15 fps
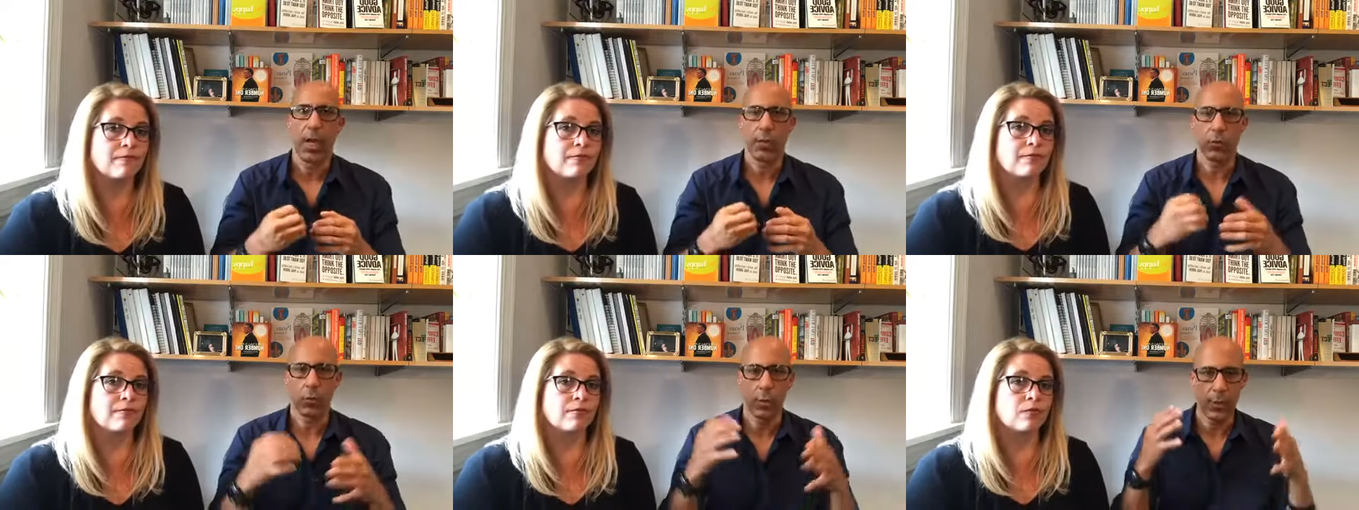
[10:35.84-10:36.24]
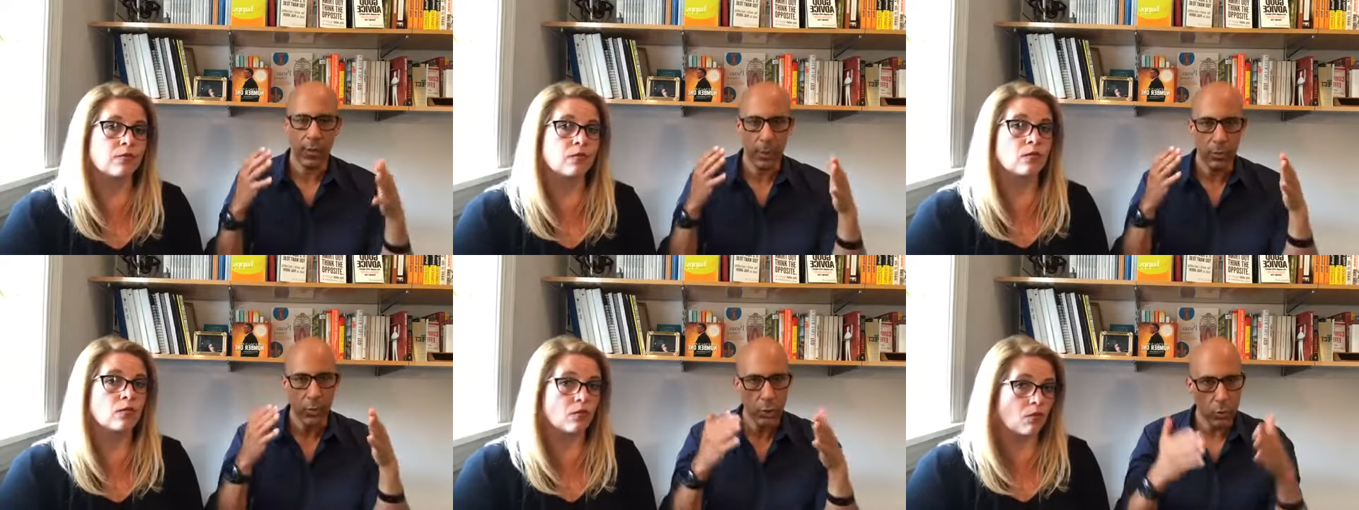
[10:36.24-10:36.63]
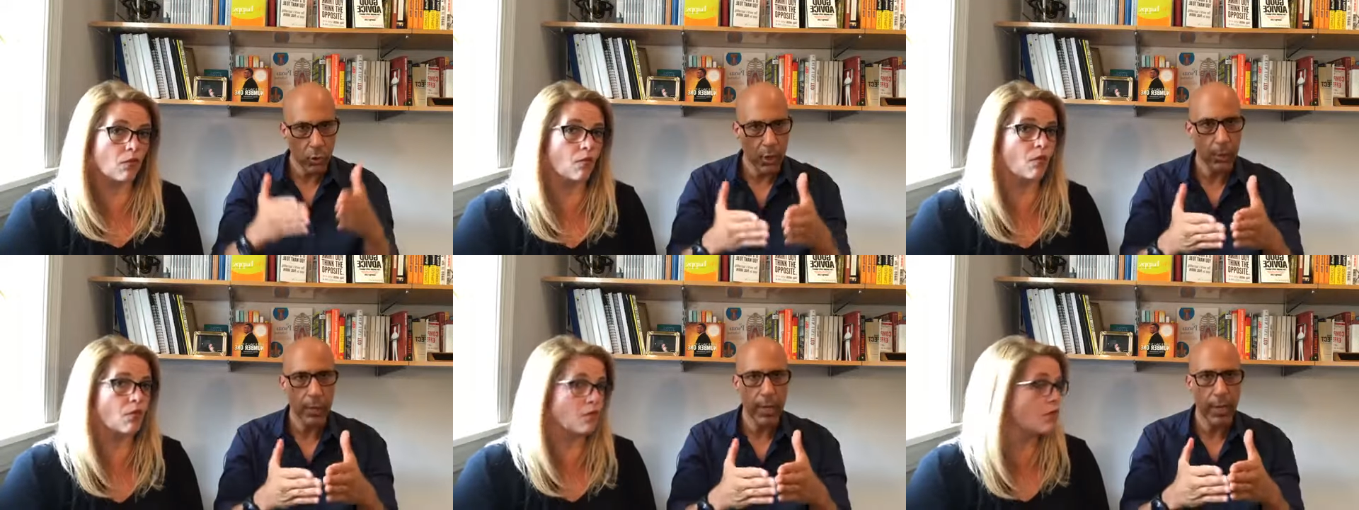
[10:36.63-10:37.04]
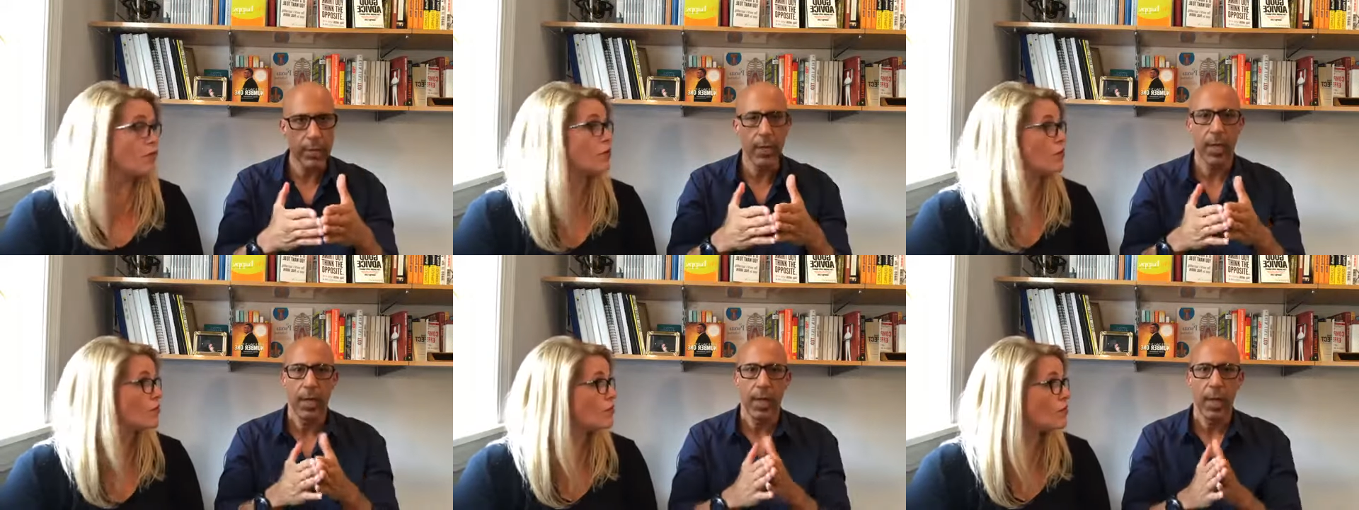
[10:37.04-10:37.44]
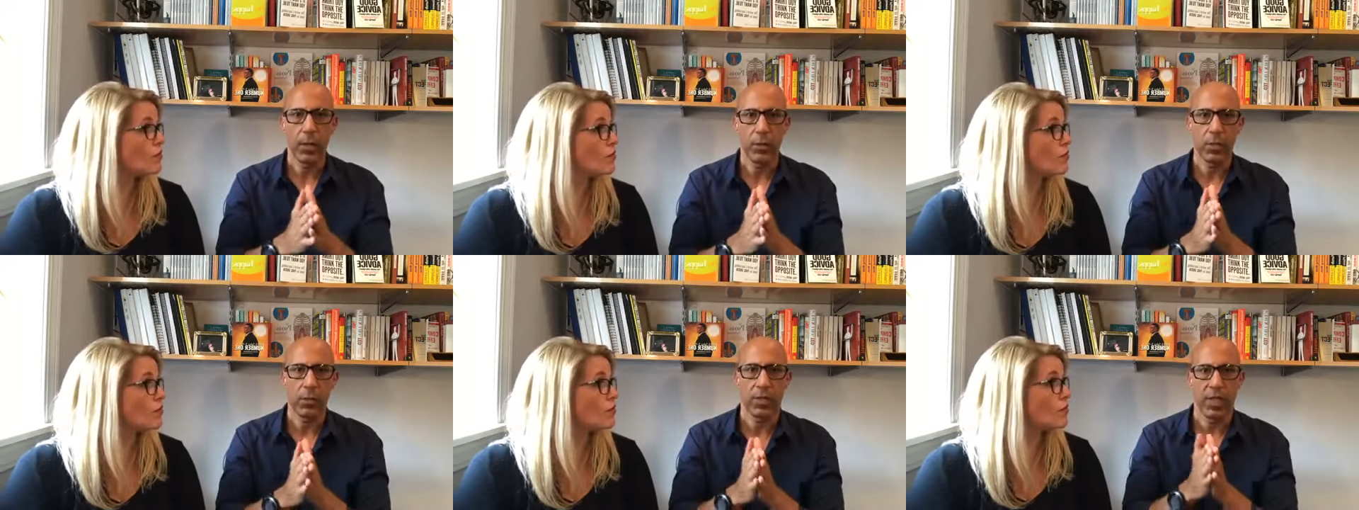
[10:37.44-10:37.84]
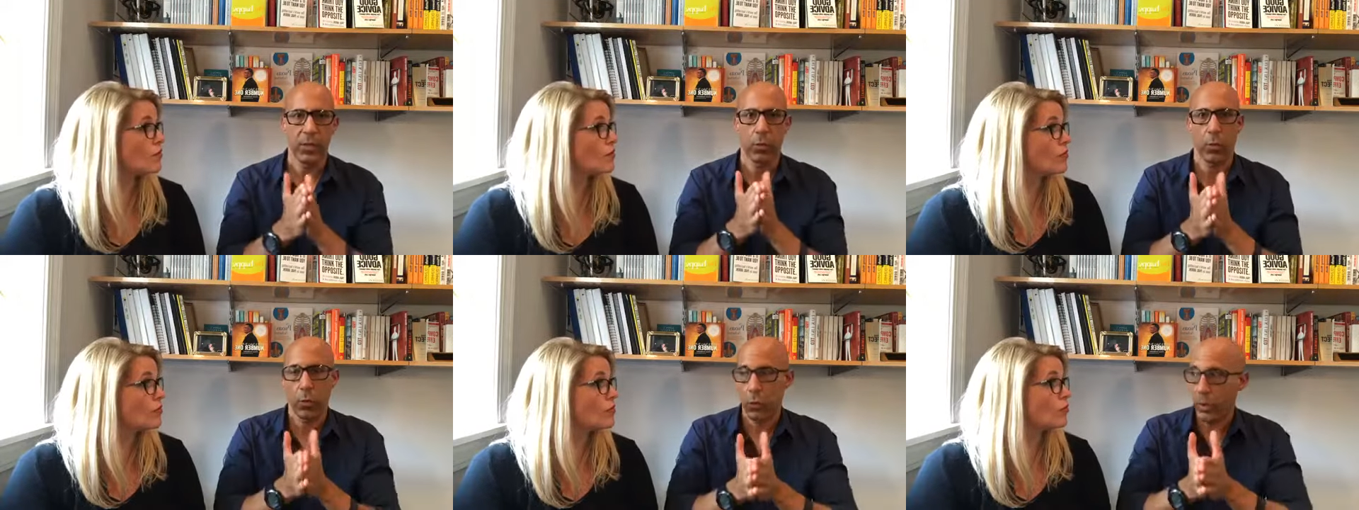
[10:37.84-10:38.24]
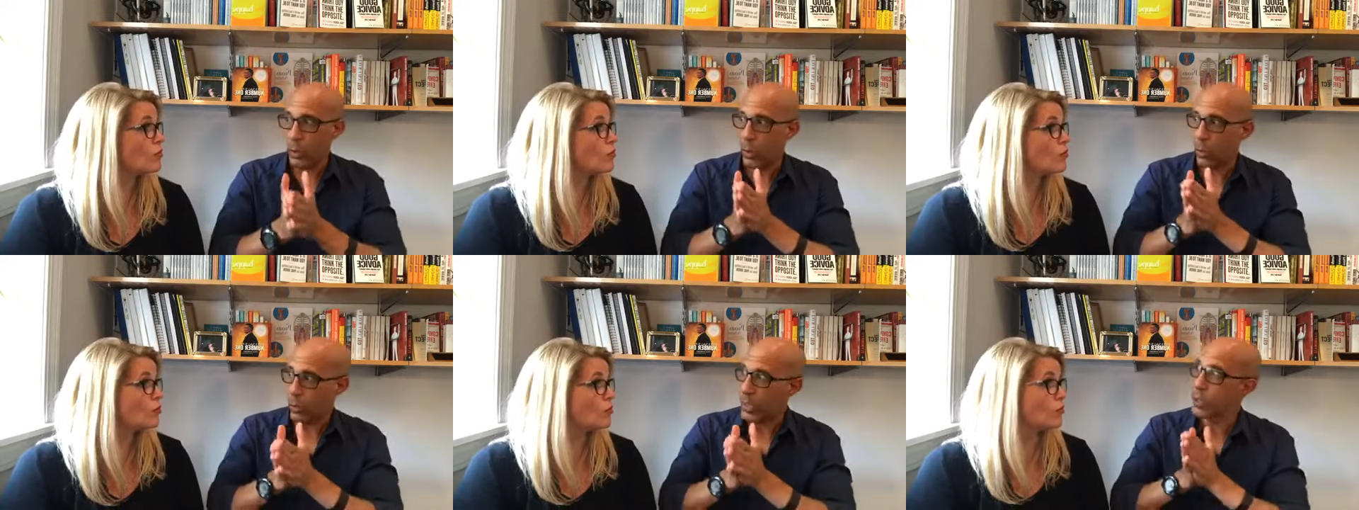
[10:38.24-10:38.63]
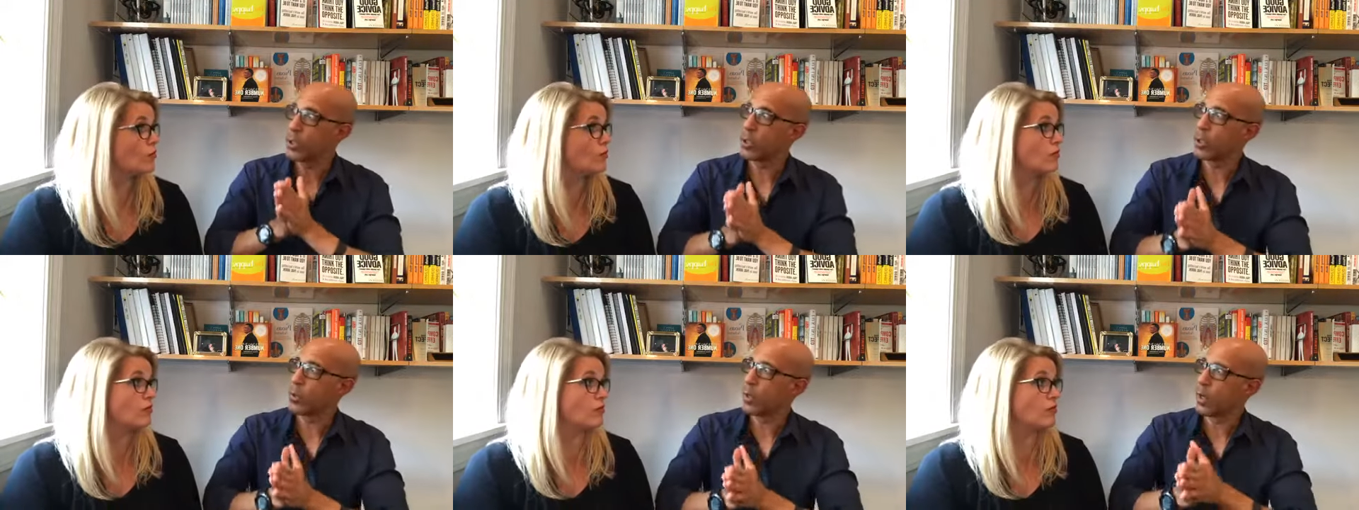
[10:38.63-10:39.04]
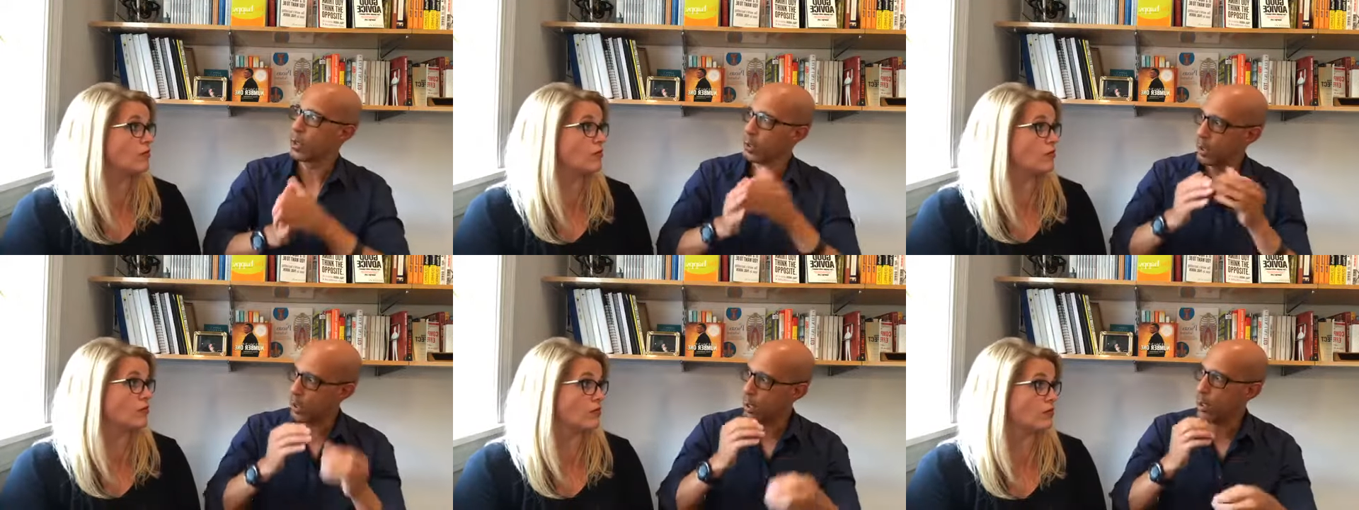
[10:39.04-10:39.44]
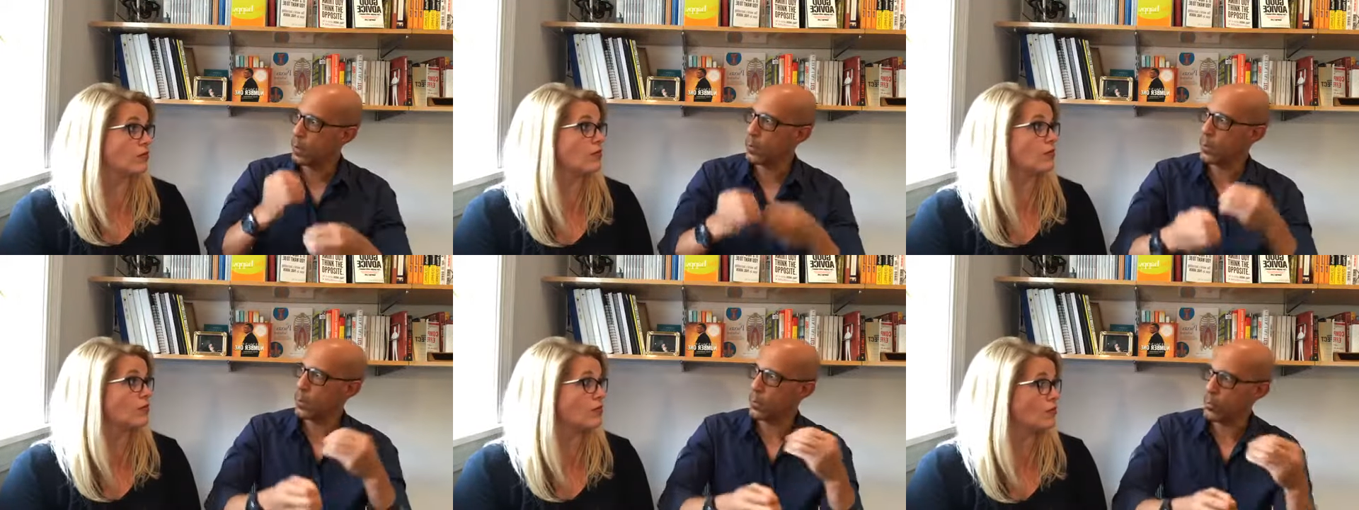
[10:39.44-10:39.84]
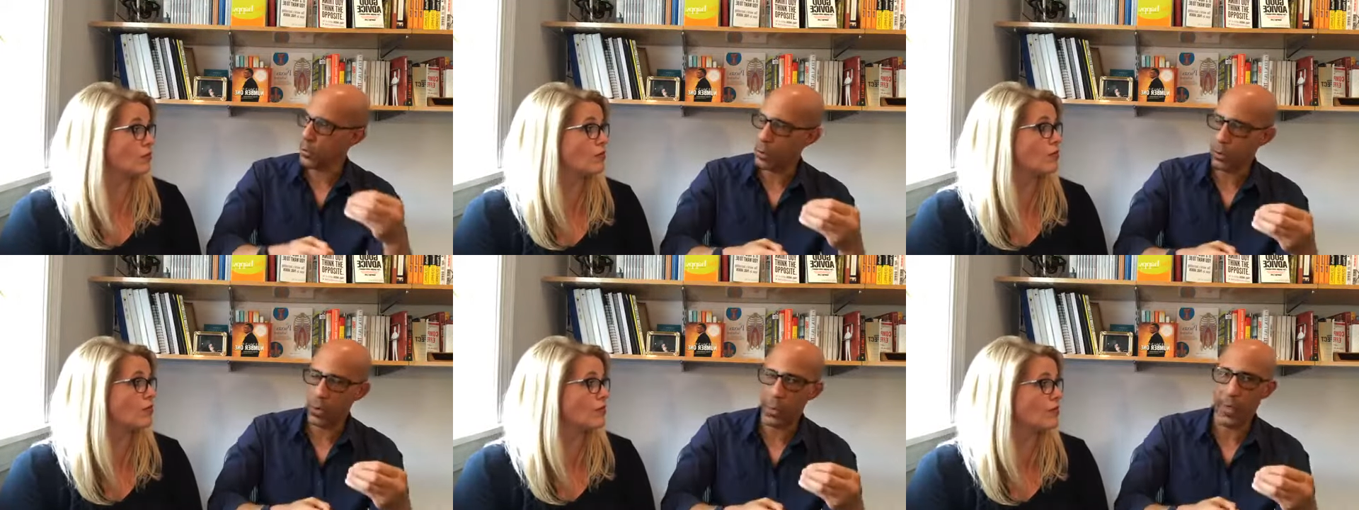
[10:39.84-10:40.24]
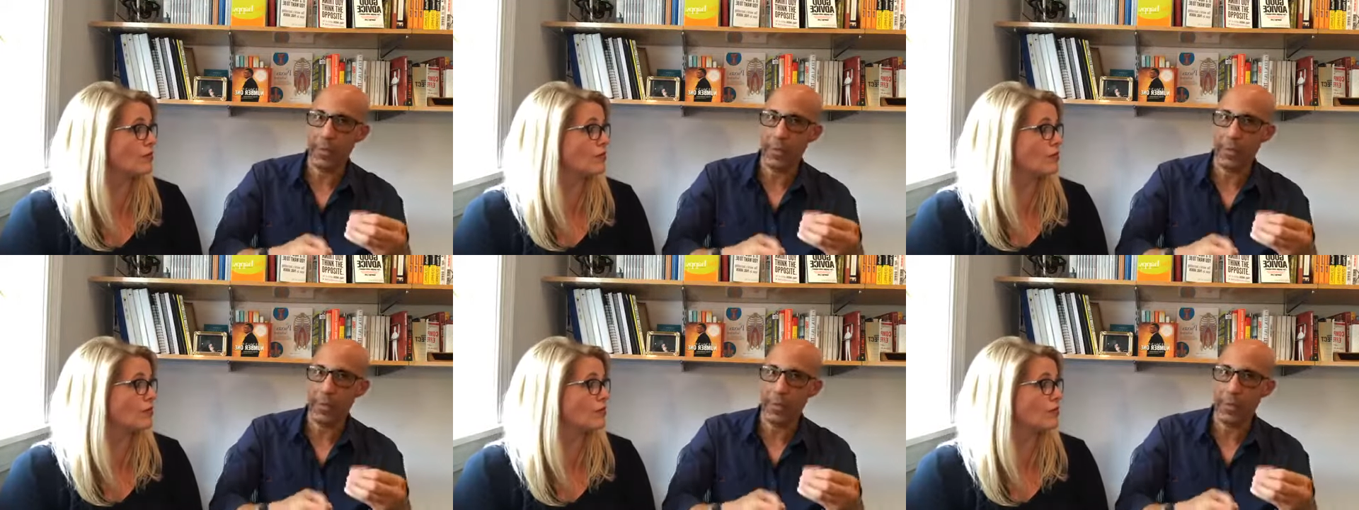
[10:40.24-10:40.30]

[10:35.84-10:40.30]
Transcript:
Speaker 1: It's really become streamlined, and that's what we do along the program,